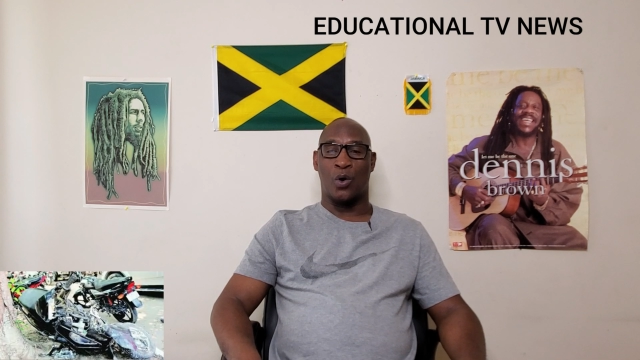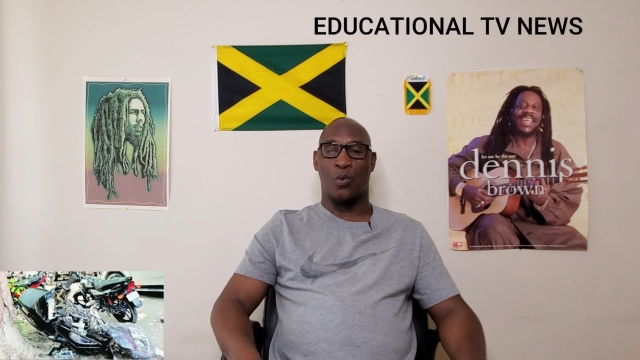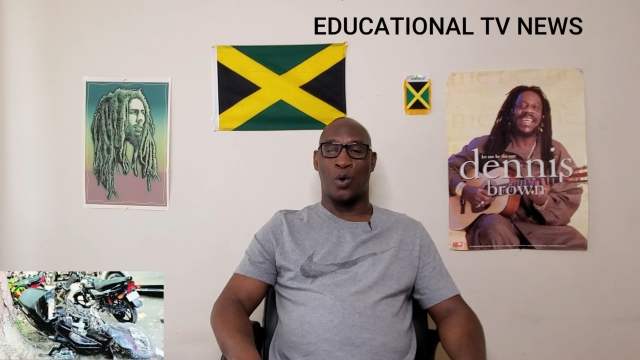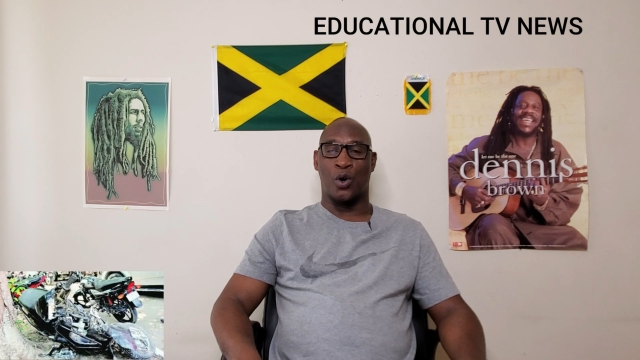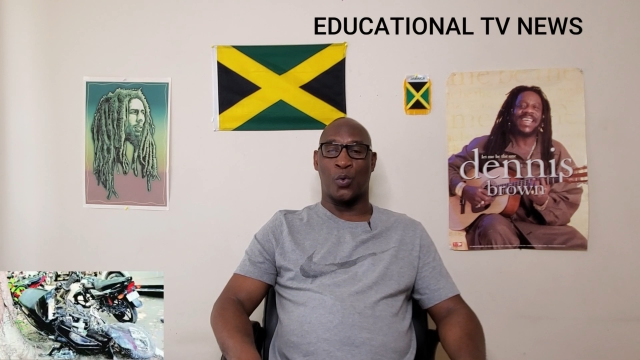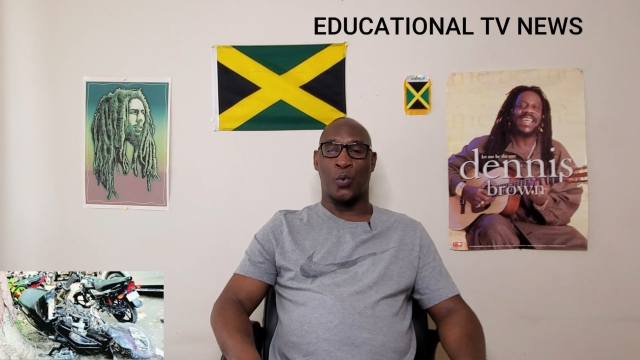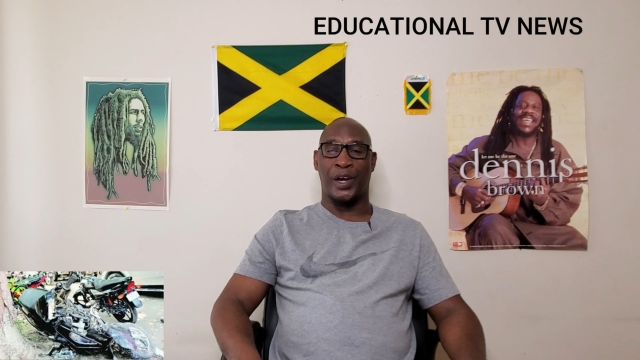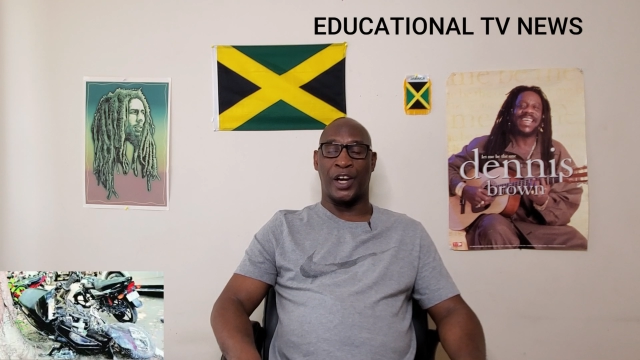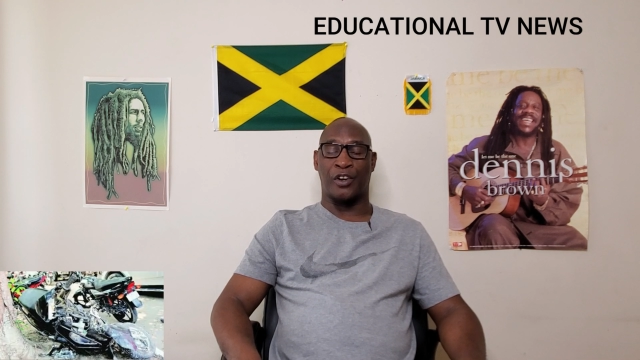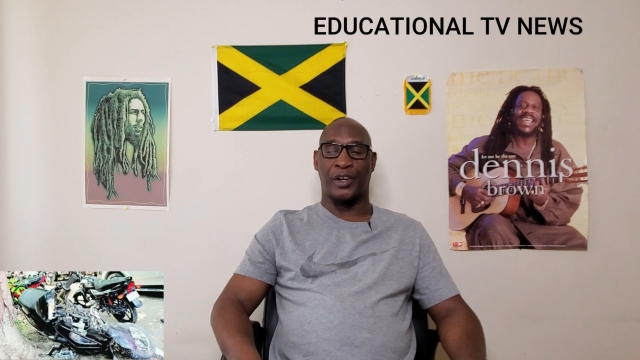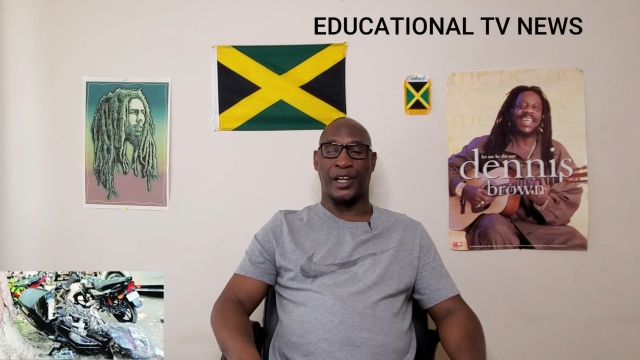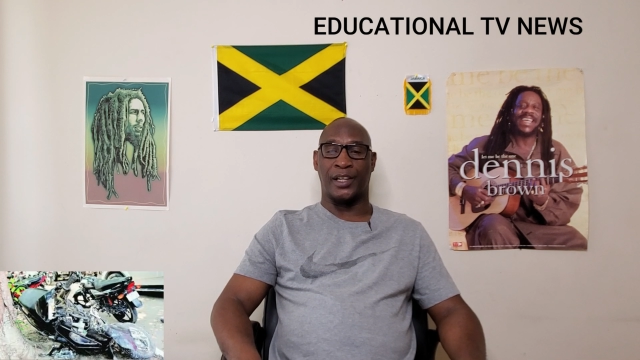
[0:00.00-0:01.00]
were
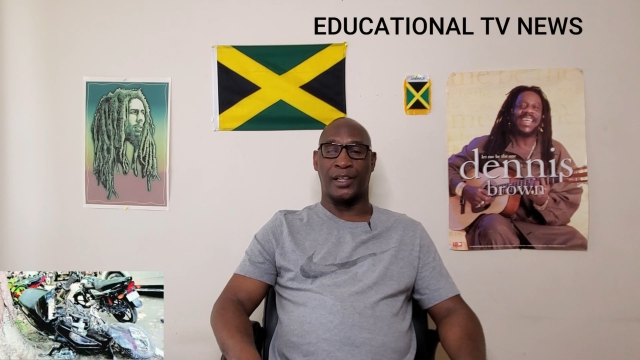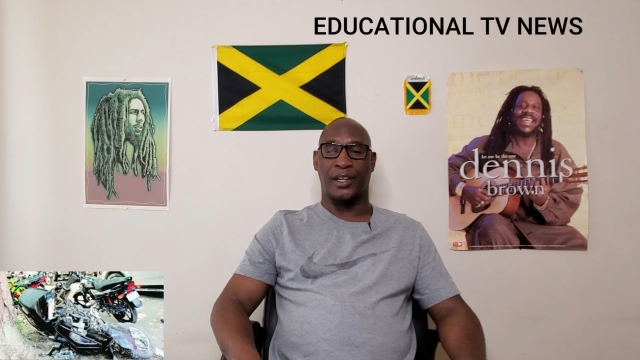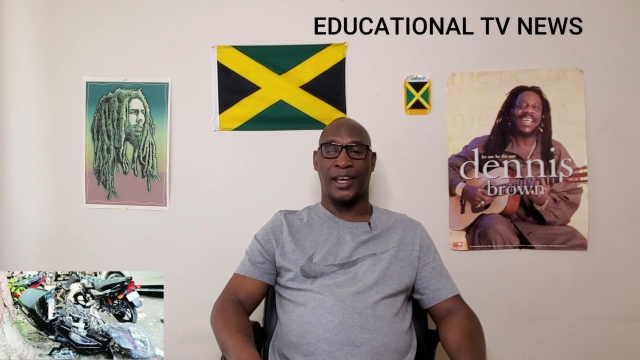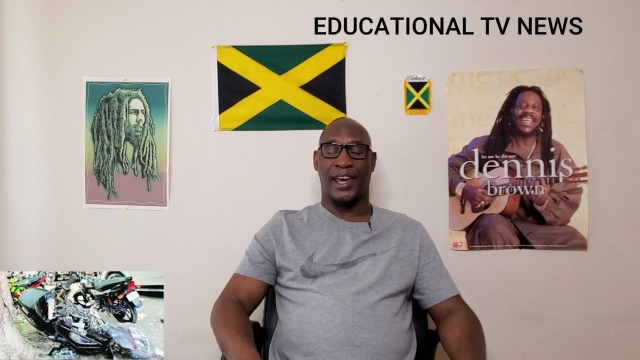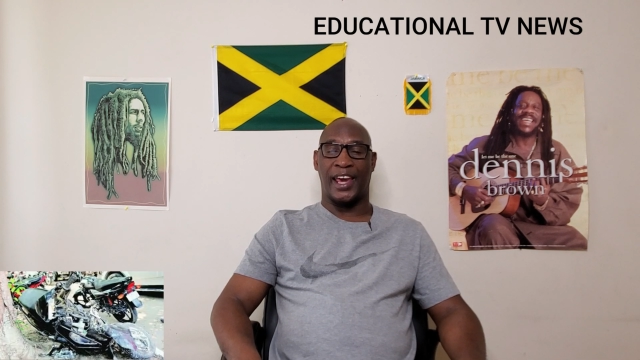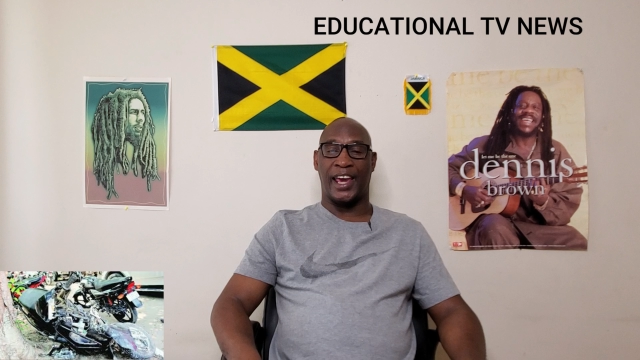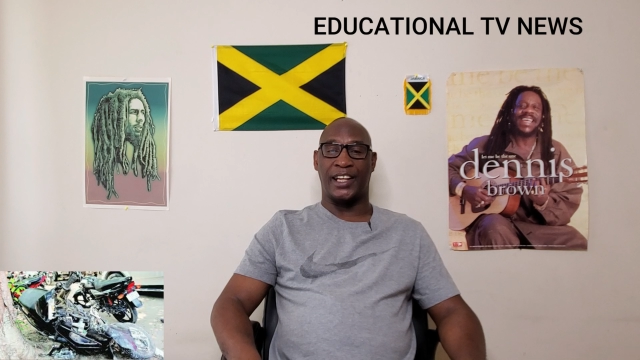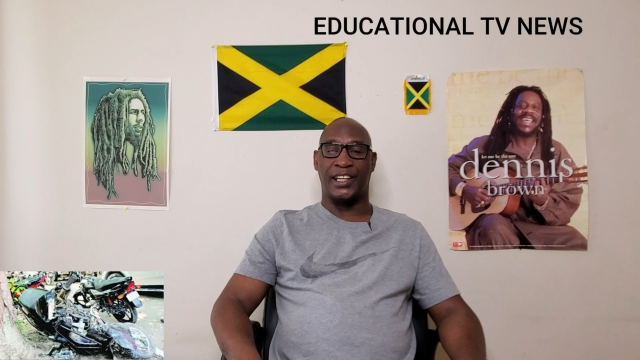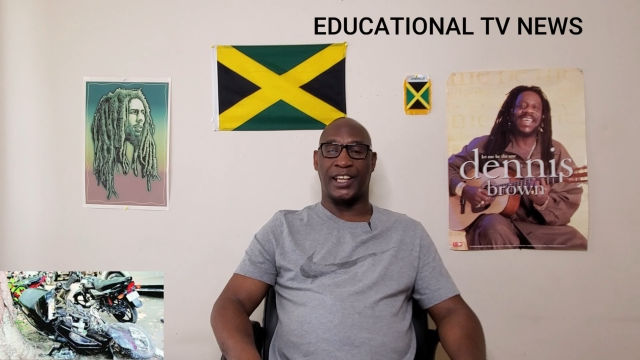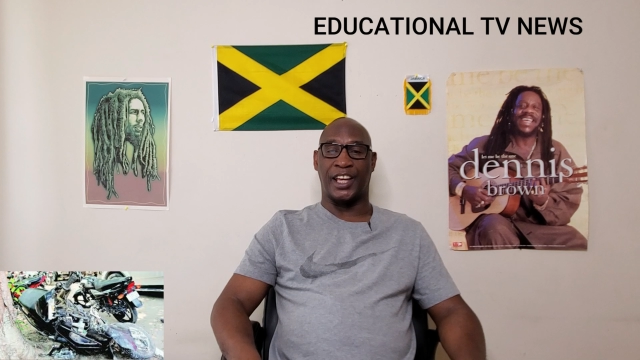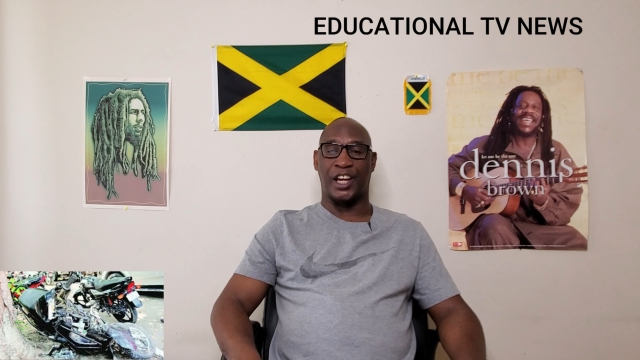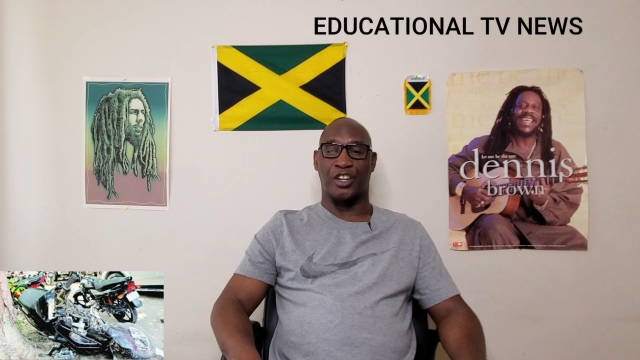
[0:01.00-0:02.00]
wearing
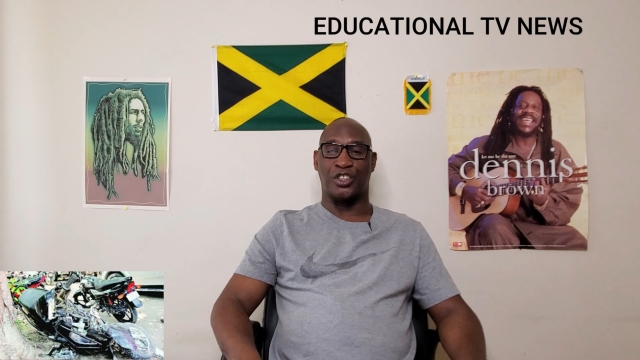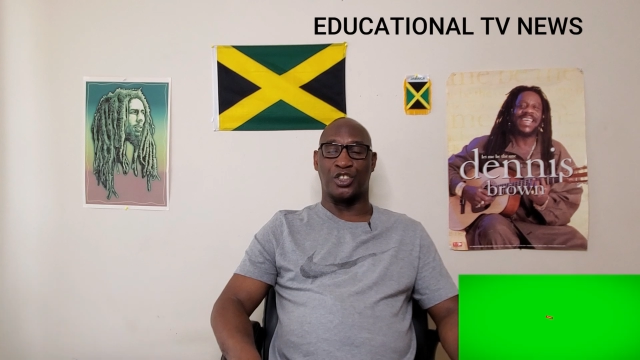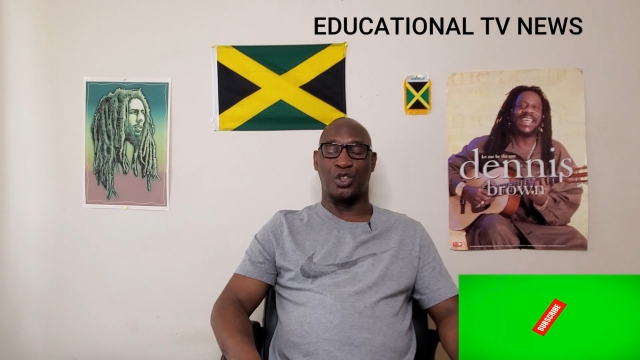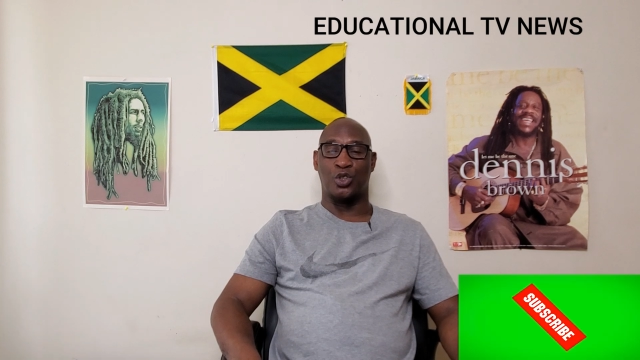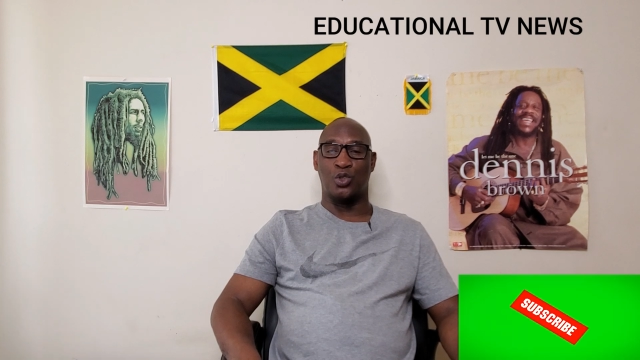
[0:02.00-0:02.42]
headgears,